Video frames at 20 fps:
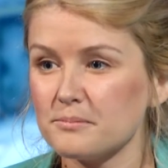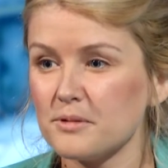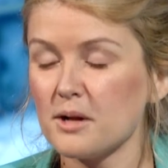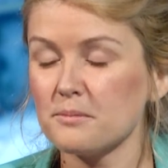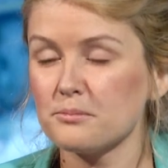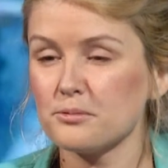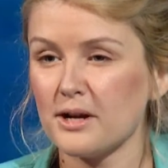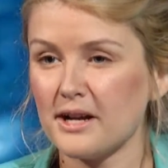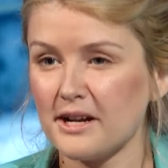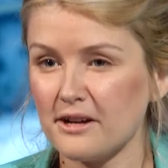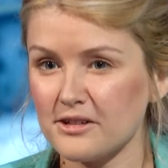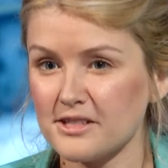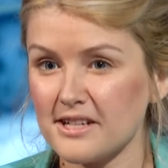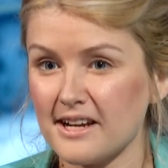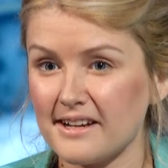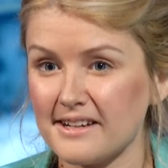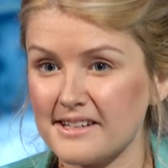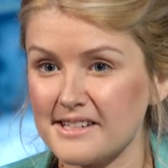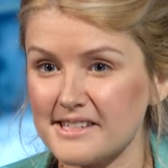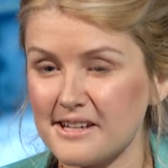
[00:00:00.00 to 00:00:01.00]
On
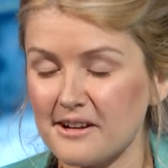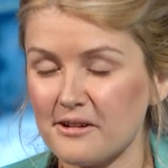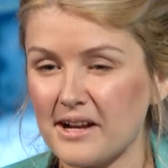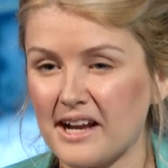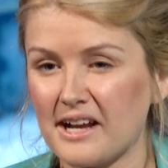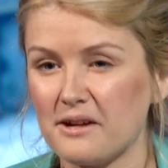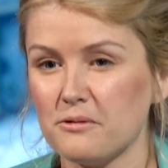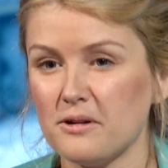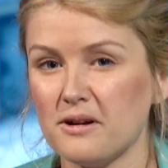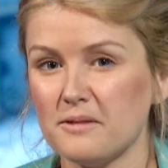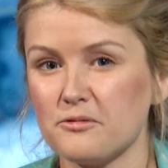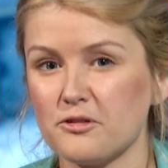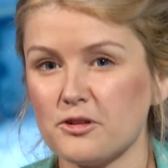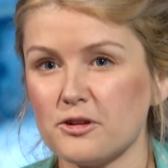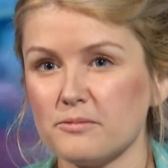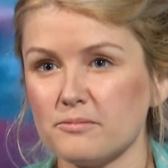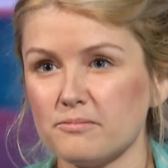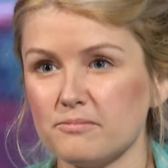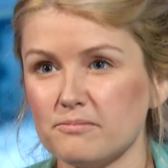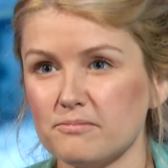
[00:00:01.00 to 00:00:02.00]
prioritize. Okay, well,
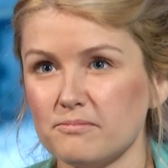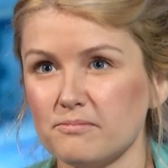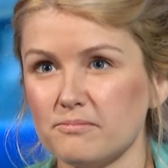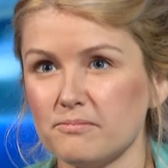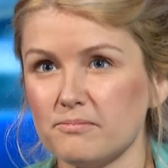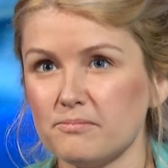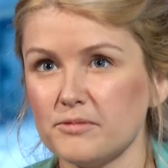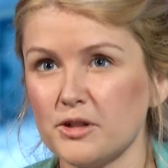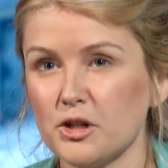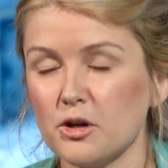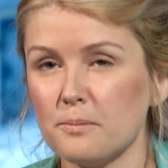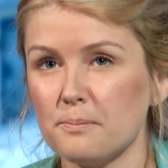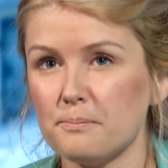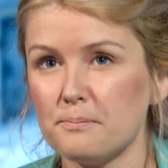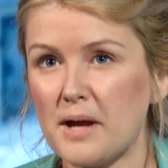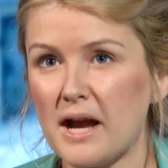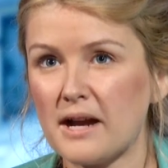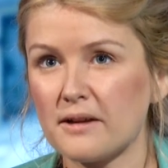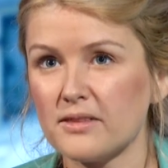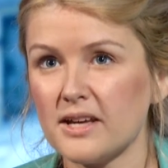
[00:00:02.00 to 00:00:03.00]

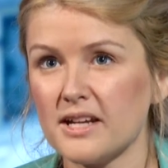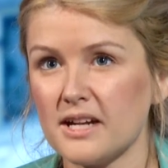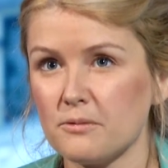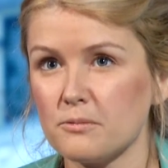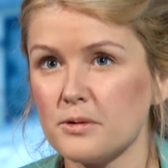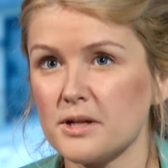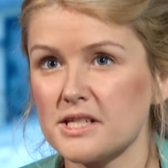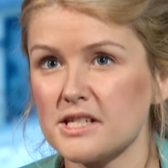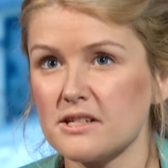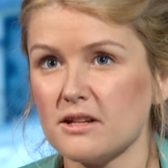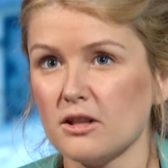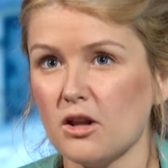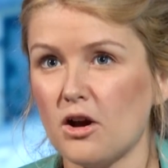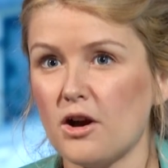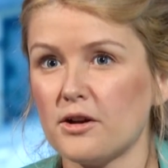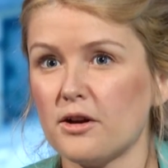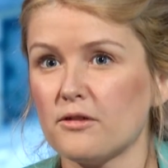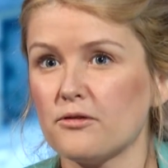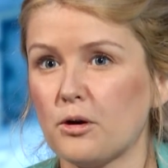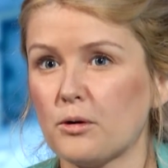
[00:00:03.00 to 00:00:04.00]
back then it was a
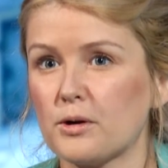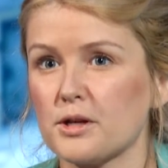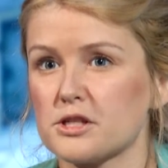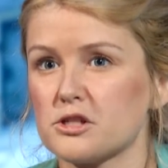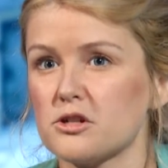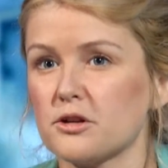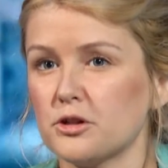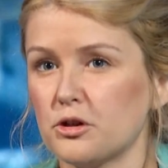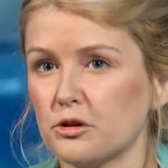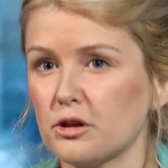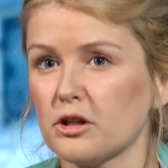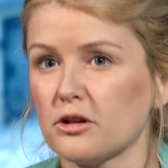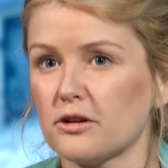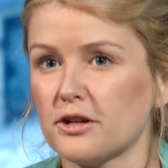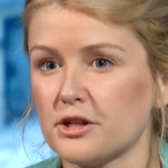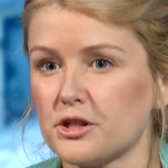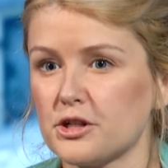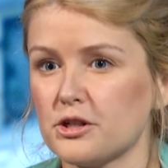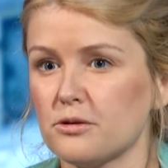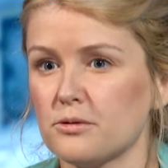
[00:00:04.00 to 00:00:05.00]
lot focused on nuclear
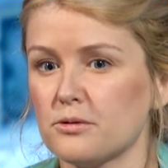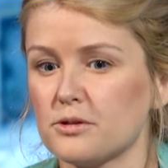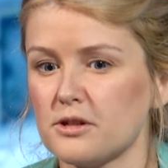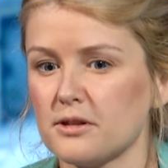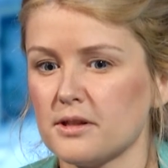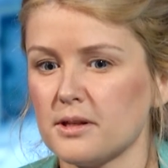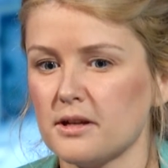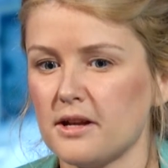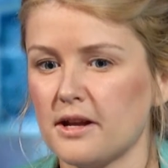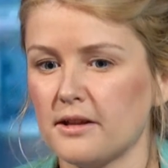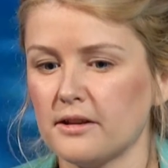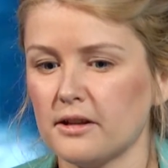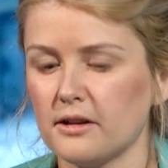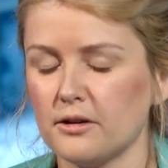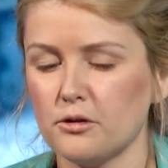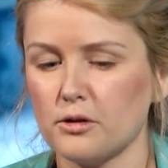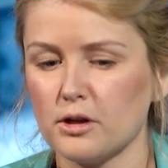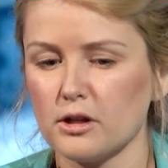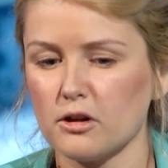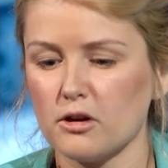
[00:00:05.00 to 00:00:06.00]
issues and the
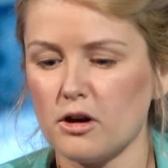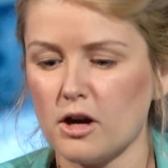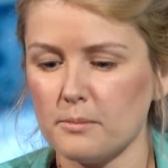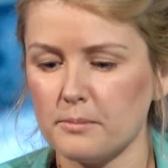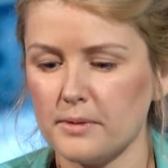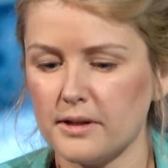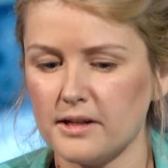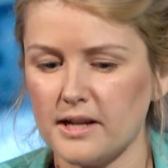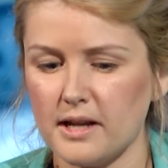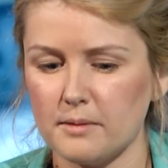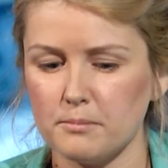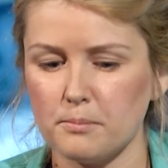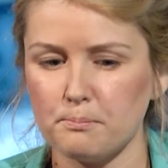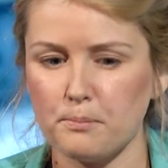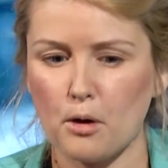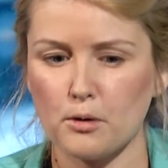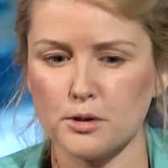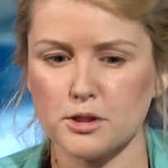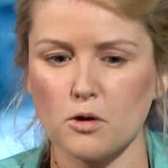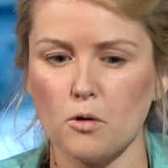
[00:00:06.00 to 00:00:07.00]
nuclear armament and
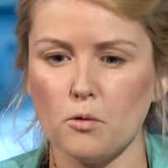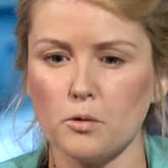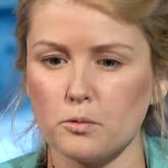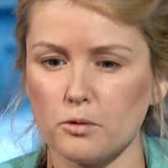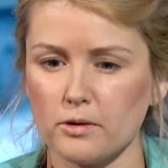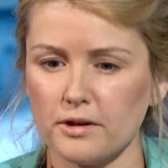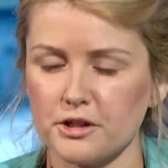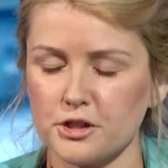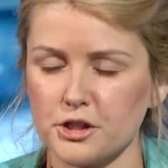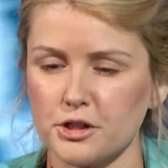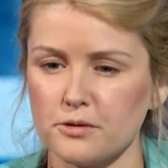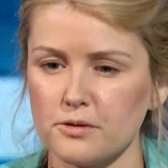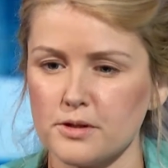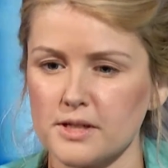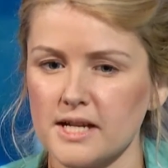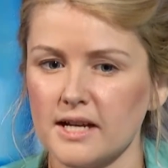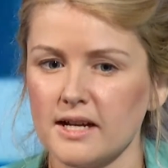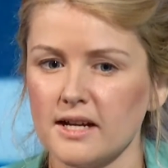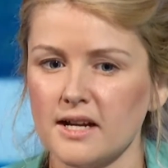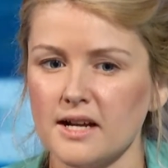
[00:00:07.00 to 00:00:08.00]
post-Cold War issues.
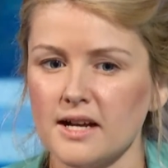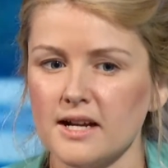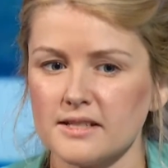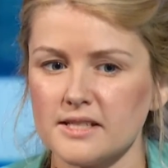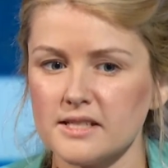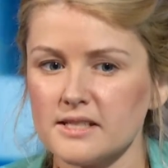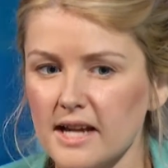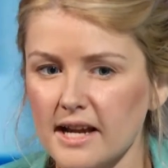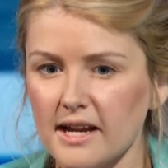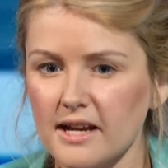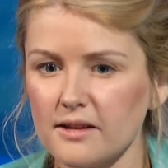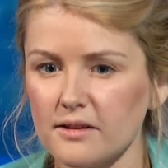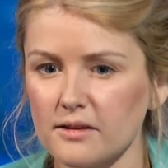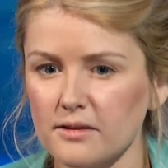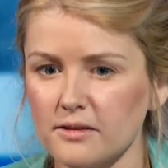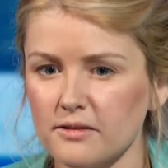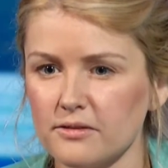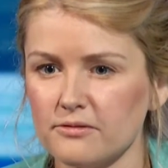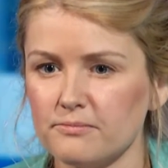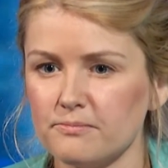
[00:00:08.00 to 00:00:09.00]
Today,
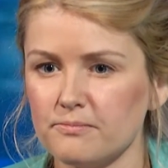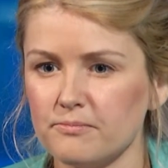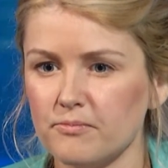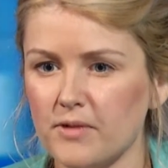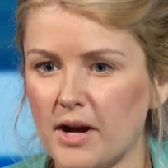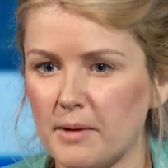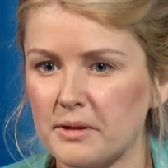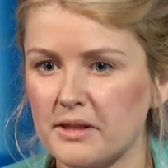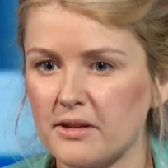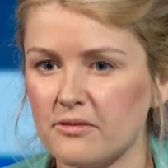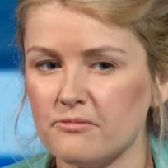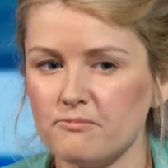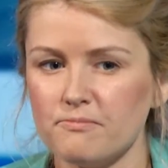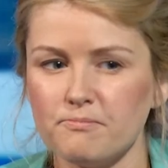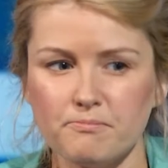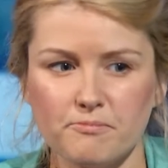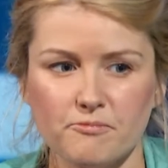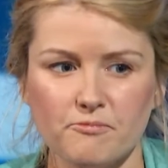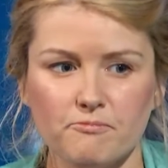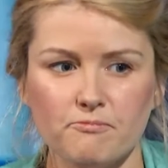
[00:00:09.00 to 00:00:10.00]

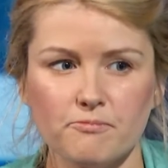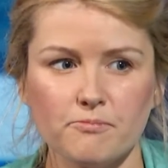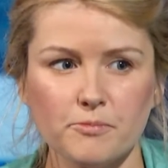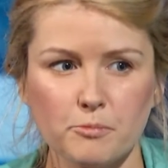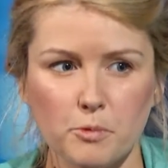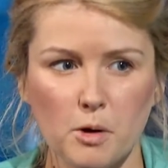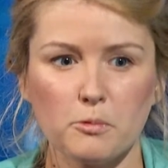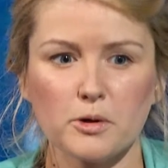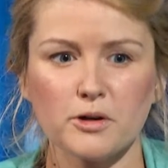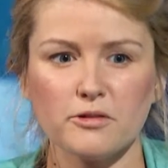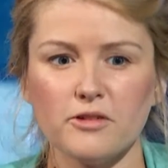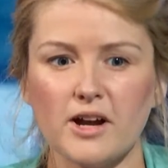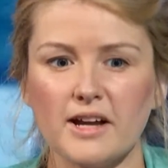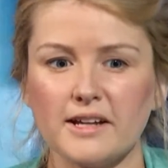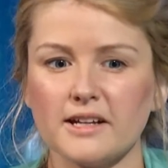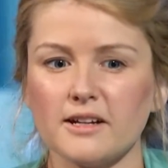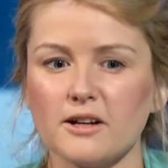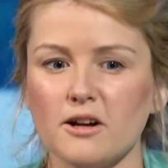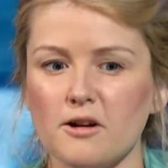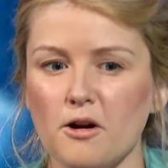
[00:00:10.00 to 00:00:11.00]
what we're
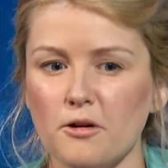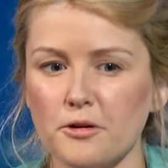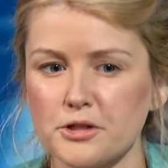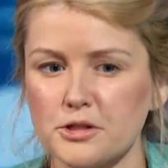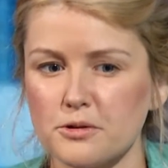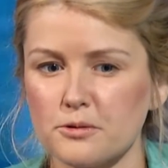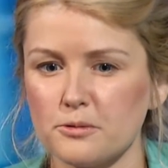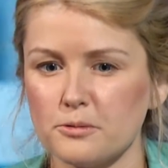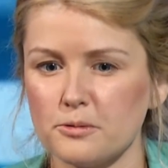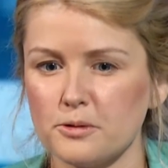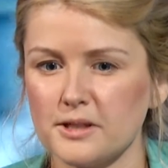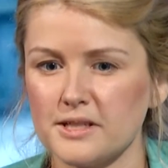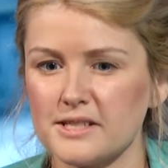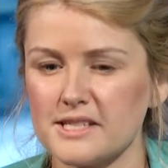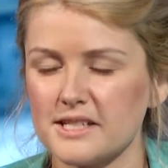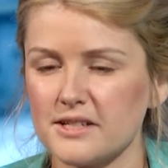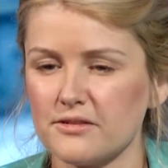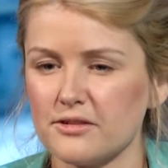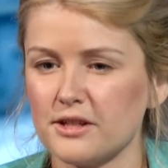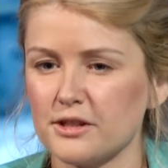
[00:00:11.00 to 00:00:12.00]
fighting also is a
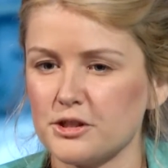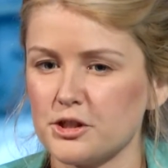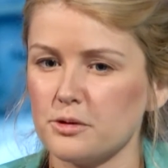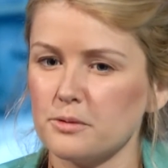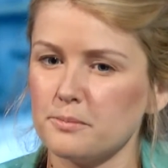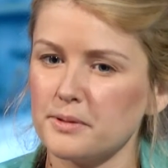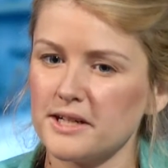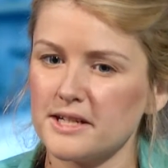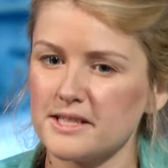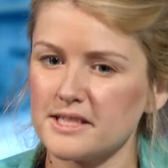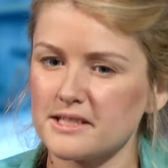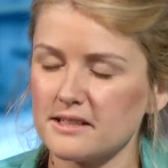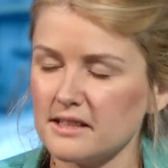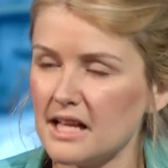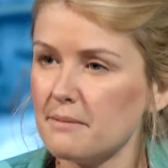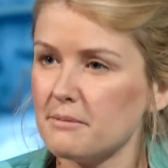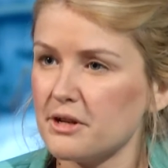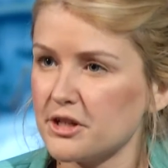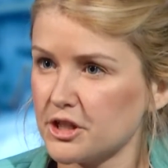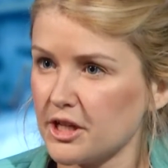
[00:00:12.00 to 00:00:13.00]
different issue, but it's
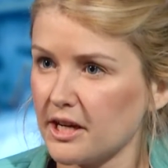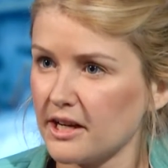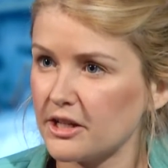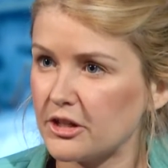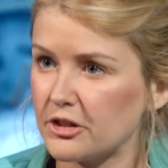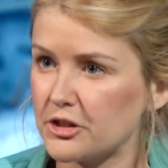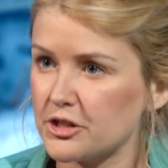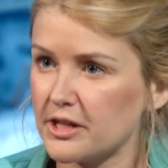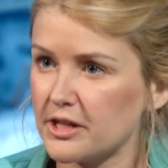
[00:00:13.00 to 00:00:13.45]
climate change